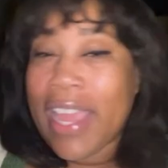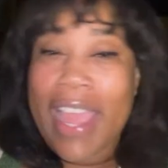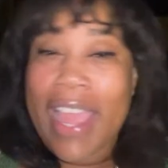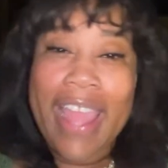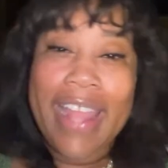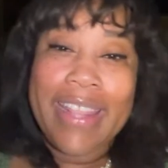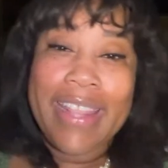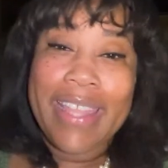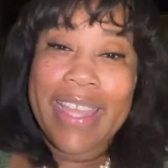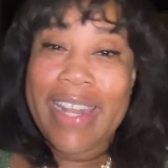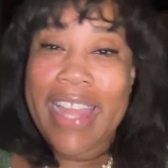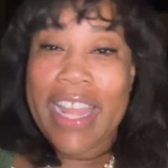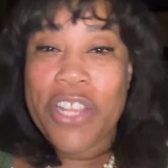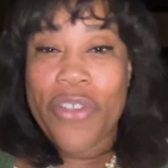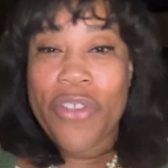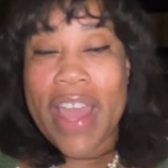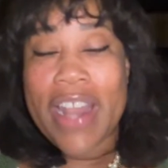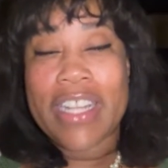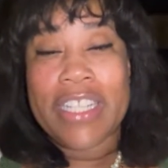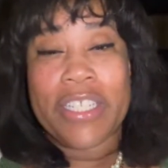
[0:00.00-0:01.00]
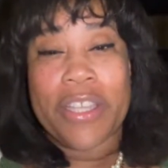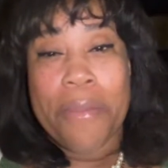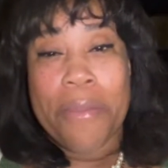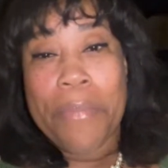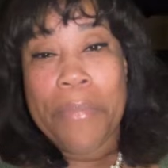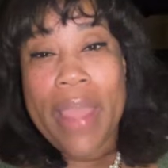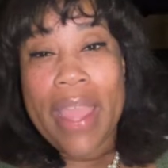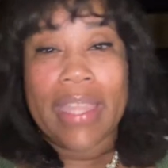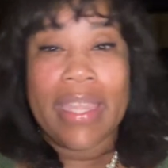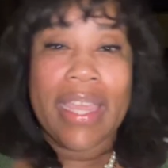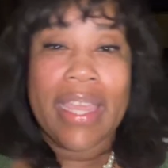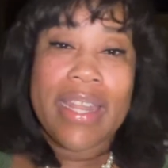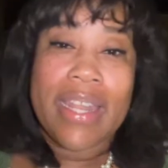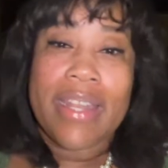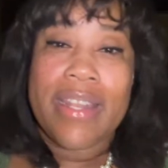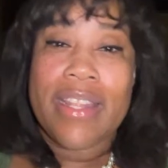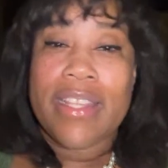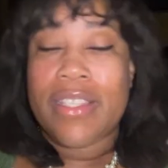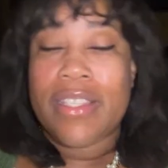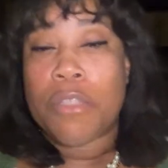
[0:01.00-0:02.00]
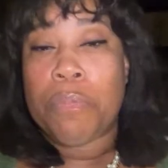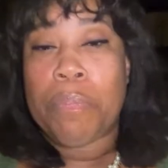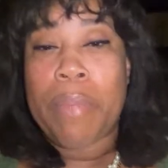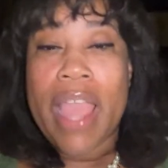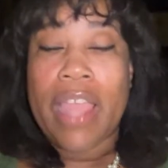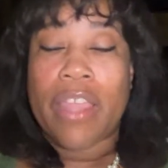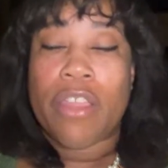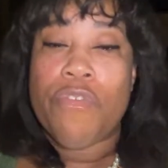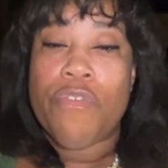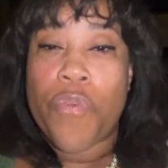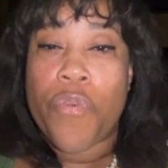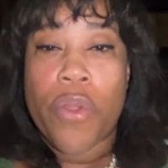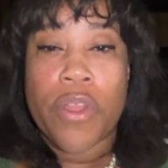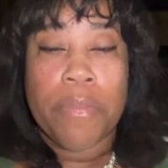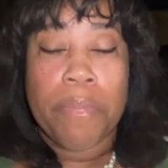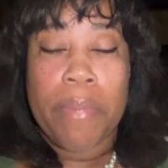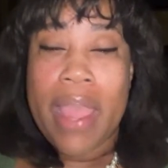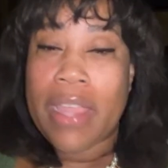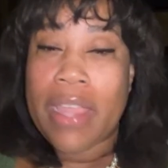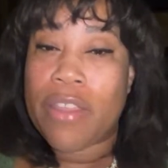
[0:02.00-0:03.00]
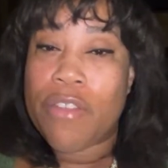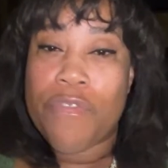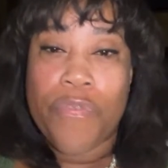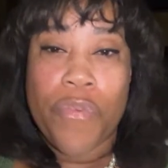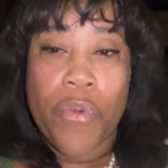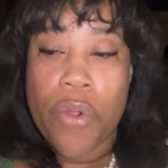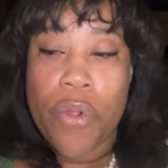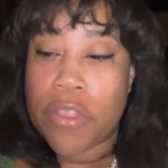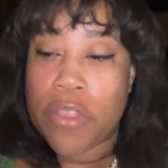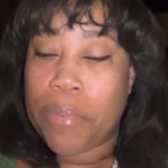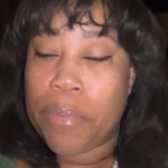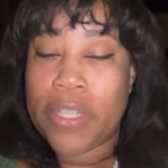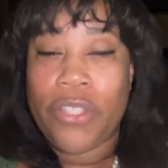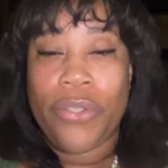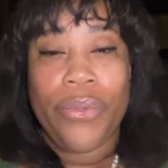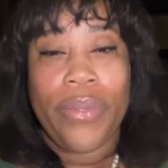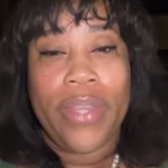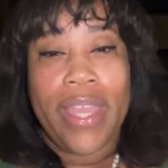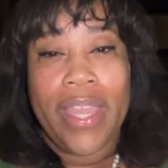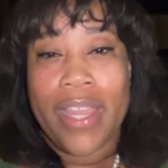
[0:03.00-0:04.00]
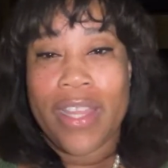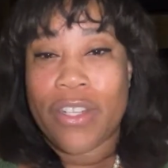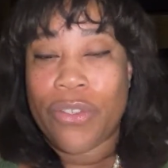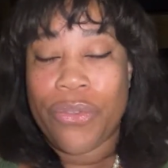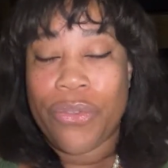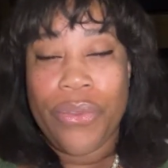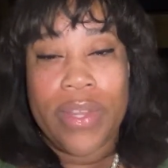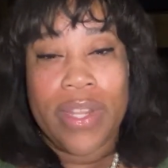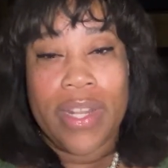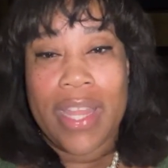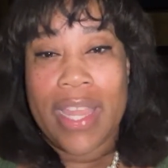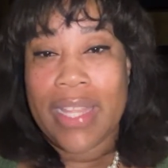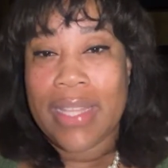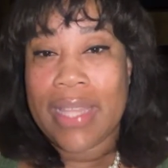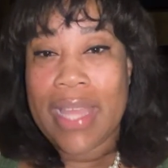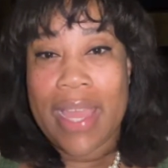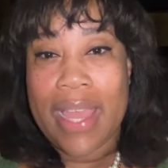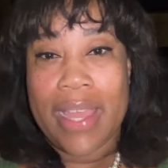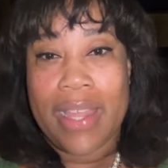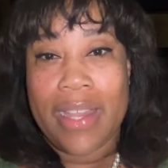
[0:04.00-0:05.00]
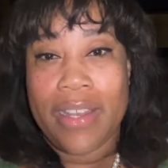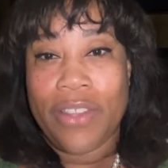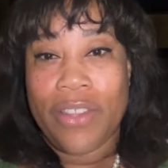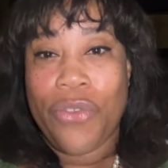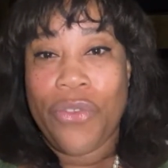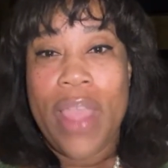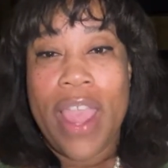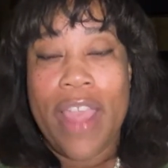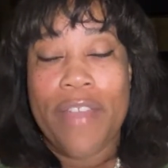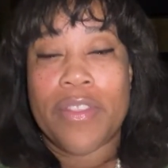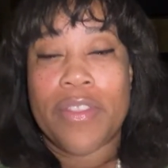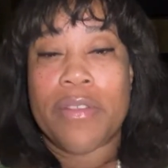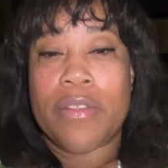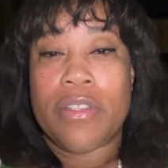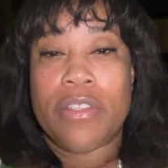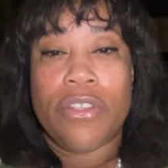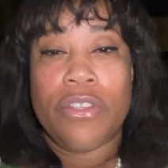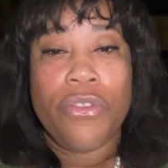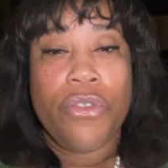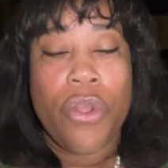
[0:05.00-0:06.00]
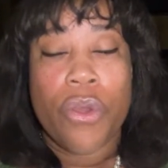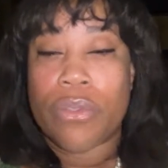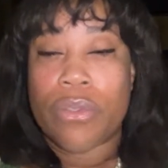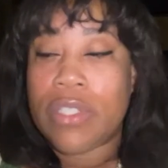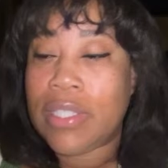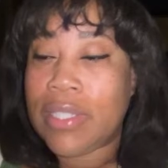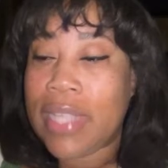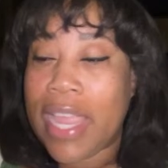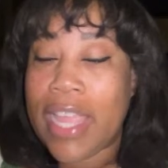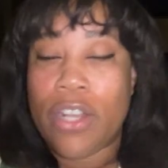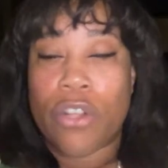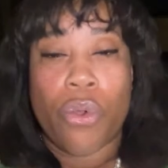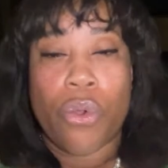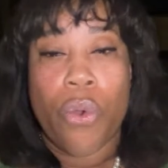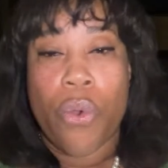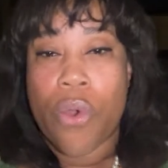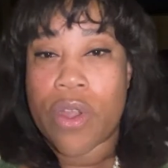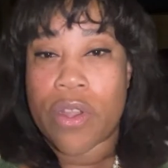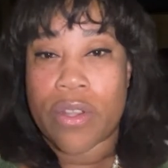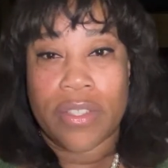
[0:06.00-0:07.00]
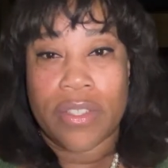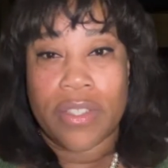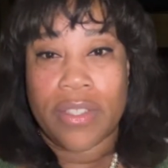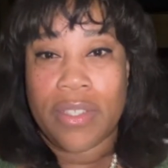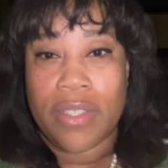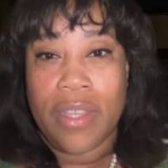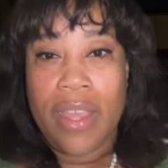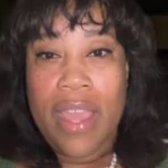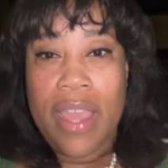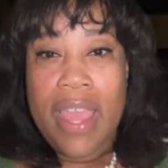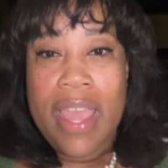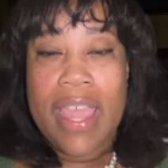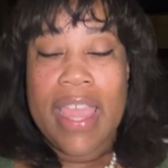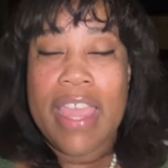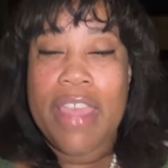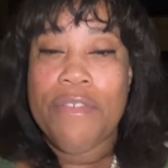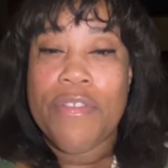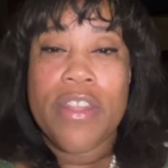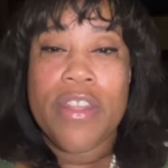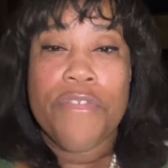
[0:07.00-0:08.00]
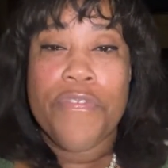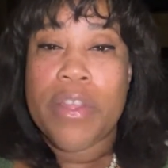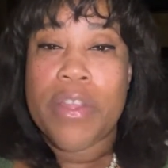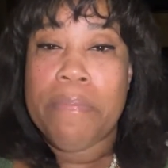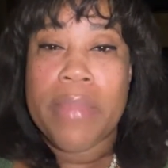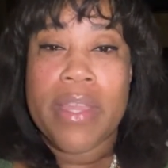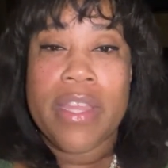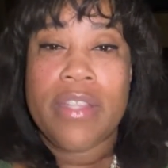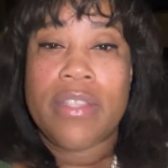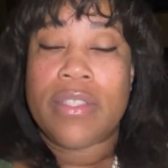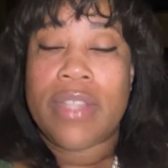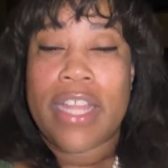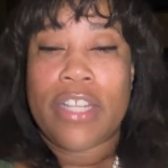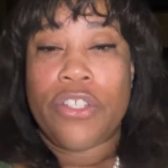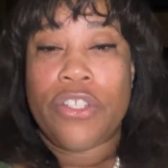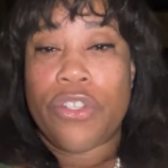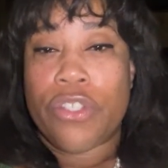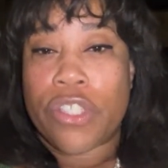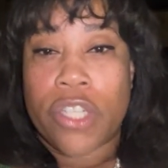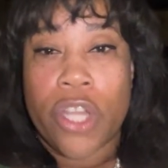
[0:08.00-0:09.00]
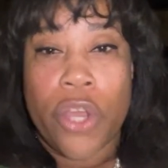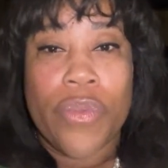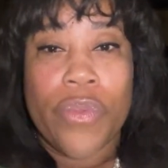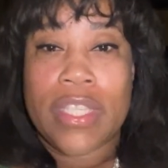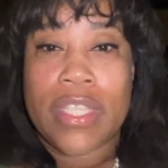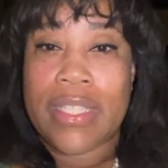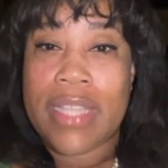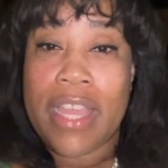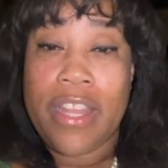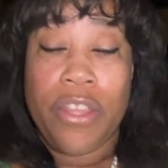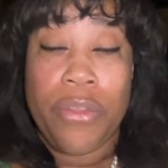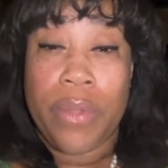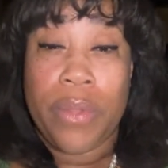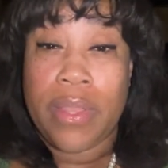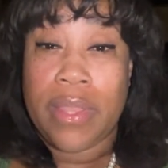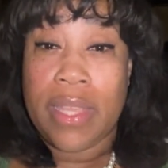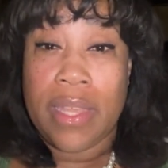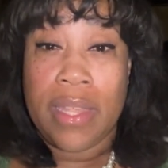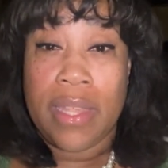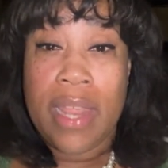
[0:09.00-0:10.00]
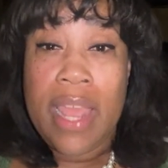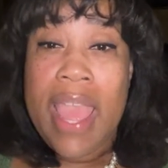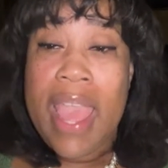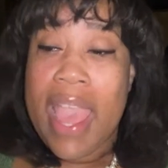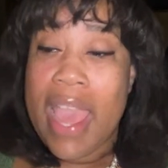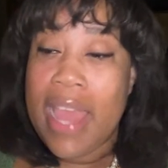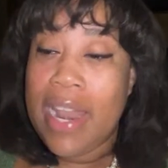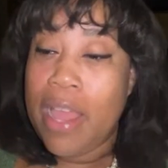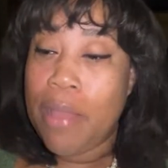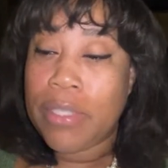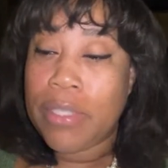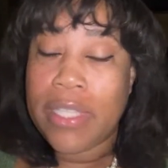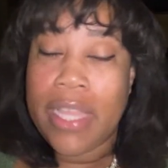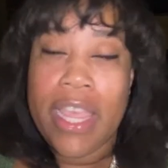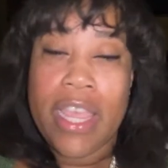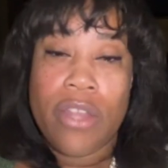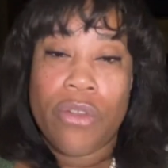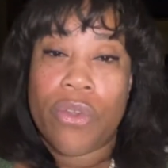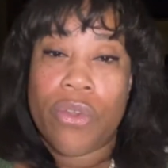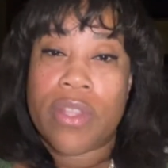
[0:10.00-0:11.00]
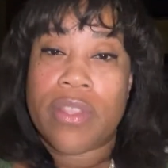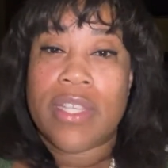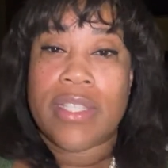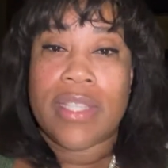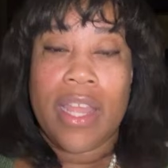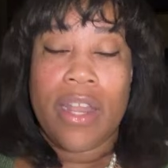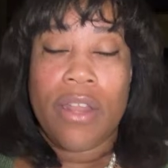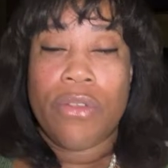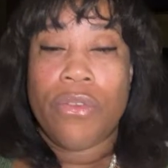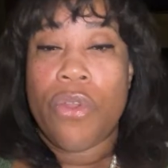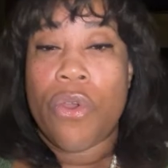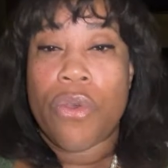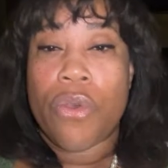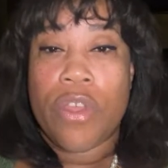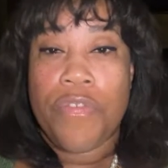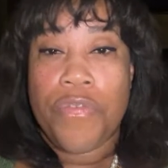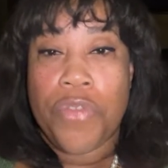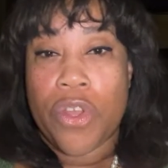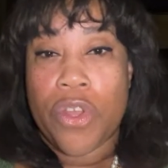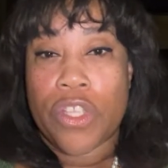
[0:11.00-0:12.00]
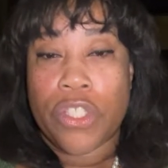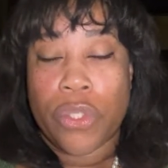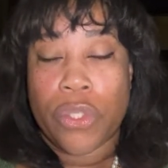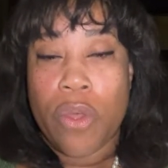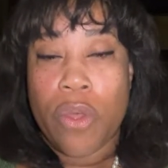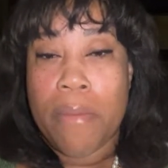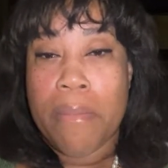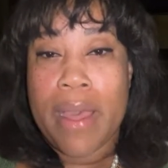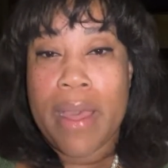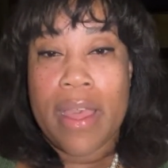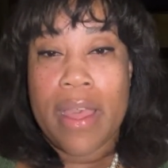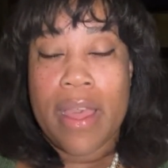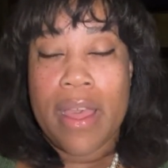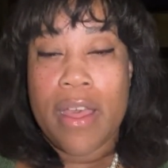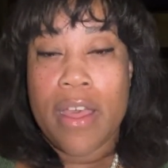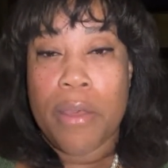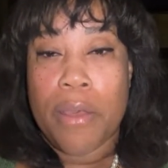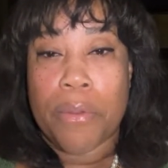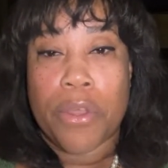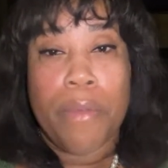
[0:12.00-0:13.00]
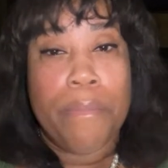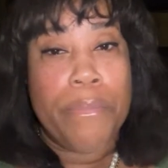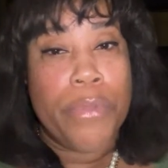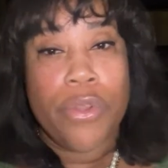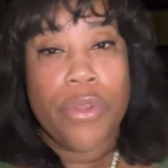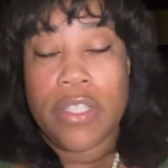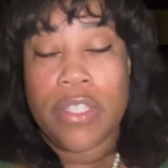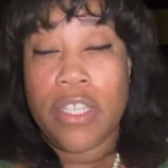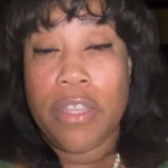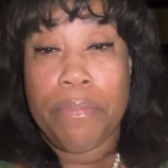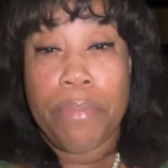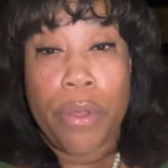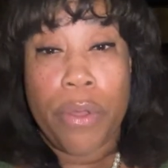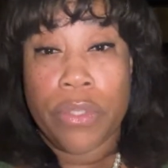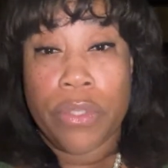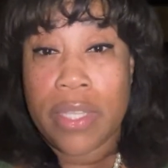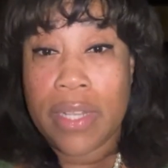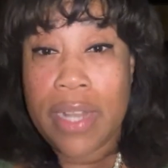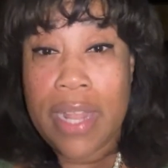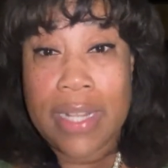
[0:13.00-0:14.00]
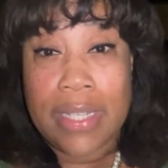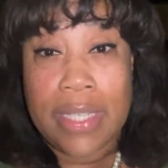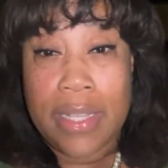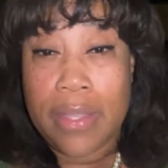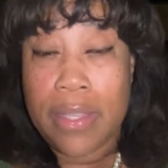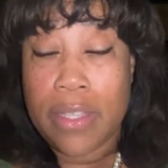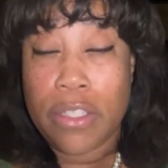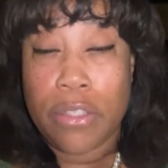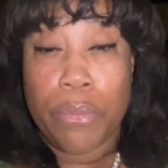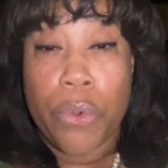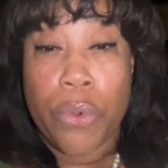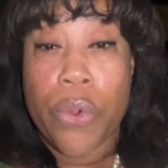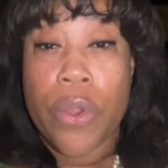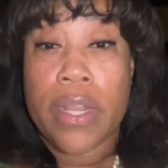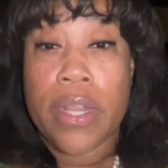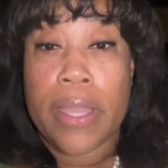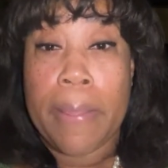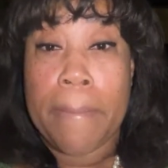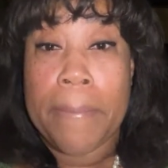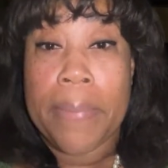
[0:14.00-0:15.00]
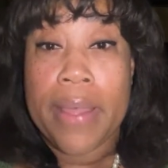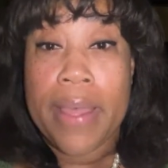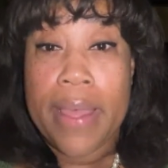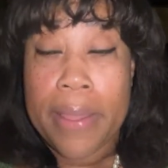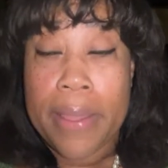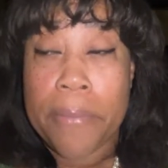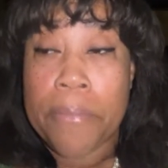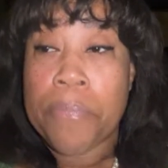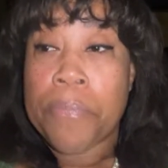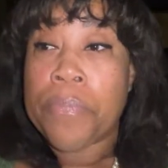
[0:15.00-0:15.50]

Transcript: And then they try to jump back in and it's just back and forth, but you can't do it like that. You have to, stay the course, even if it means that you're slow and steady with it. And I'm saying all this, I don't know if y'all saw my community post that I did this morning, but